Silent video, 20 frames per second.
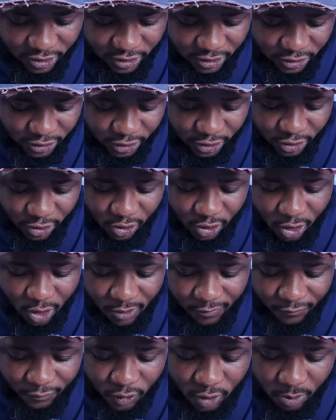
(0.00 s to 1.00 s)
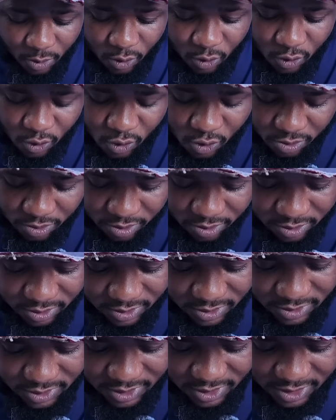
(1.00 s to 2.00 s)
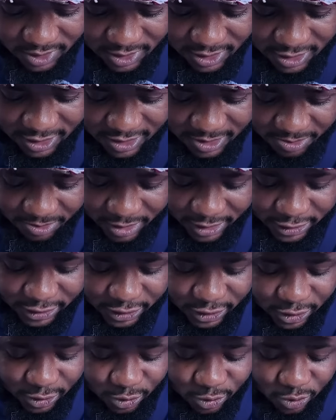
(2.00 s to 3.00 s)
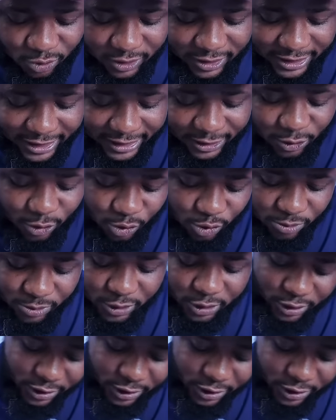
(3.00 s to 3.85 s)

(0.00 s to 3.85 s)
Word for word: she come from home, but she no get home